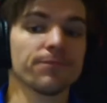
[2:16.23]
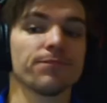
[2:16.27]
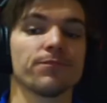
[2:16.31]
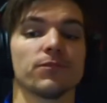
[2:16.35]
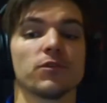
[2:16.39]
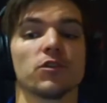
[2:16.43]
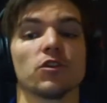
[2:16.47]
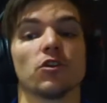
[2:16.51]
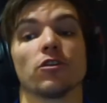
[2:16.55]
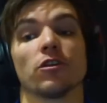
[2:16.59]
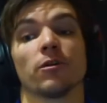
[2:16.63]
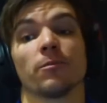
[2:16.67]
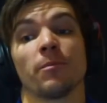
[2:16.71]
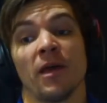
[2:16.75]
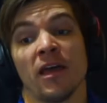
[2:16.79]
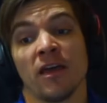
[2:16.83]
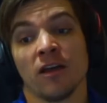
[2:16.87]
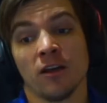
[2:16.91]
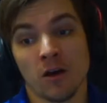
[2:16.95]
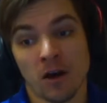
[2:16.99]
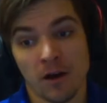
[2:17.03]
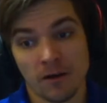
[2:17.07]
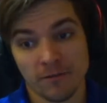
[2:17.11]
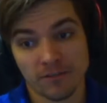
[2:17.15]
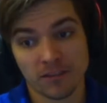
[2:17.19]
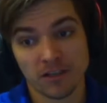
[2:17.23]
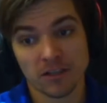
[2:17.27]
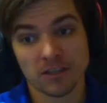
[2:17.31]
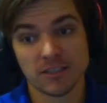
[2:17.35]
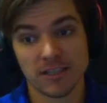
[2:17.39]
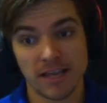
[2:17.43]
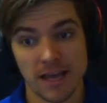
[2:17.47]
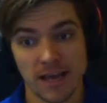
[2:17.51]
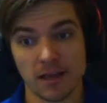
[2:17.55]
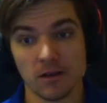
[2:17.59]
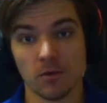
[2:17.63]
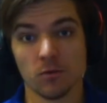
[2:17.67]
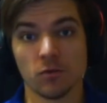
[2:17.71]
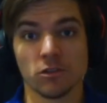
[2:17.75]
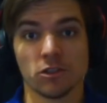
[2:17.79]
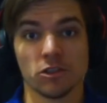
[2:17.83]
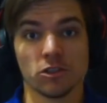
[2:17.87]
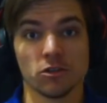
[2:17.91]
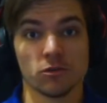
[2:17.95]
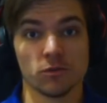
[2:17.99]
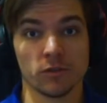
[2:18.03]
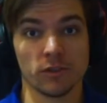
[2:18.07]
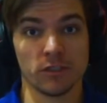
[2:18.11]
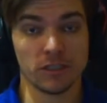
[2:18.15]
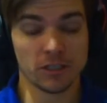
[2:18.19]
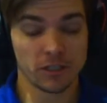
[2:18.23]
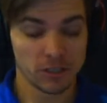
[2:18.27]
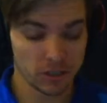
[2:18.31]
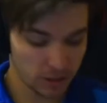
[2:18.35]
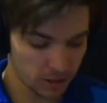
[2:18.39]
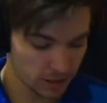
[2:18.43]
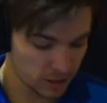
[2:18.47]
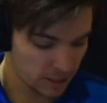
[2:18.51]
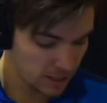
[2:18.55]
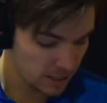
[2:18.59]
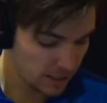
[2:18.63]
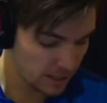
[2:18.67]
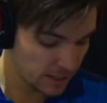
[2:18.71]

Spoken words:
So they're paying off their debt, which is really good.